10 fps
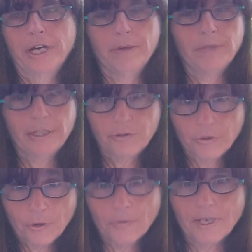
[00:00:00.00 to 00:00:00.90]
I will let you
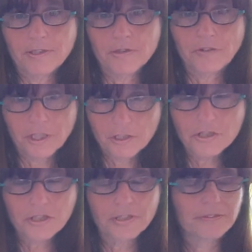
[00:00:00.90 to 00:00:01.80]
know when it's
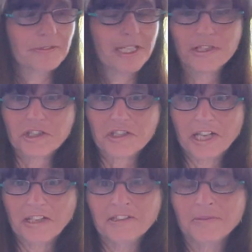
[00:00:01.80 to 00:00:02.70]
finished, when it's
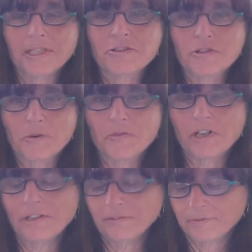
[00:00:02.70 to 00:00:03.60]
done, when it's
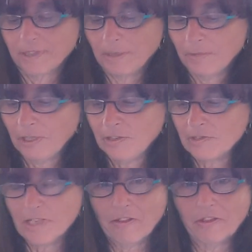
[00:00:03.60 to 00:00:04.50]
over. I mean, he
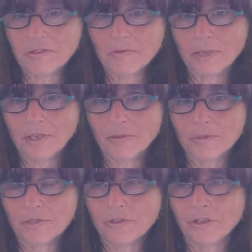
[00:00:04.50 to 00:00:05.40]
said this when I
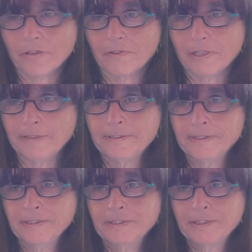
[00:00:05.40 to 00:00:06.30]
was in Ottawa
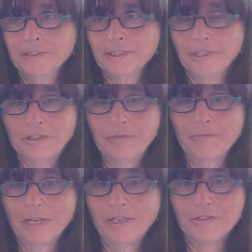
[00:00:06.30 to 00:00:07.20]
and did
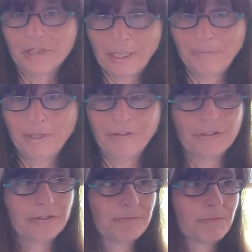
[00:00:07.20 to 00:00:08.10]
my
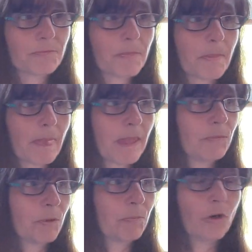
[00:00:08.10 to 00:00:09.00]
assignment.
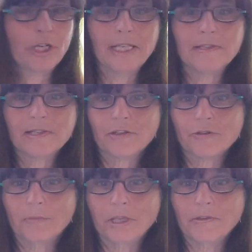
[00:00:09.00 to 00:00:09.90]
One morning he said to
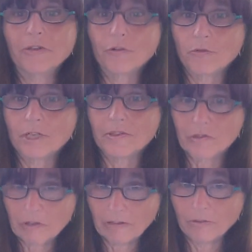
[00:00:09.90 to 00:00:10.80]
me, it's over, it's
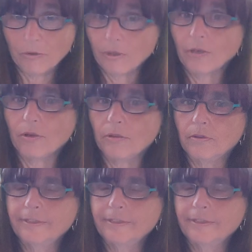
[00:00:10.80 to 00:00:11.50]
done, you can go.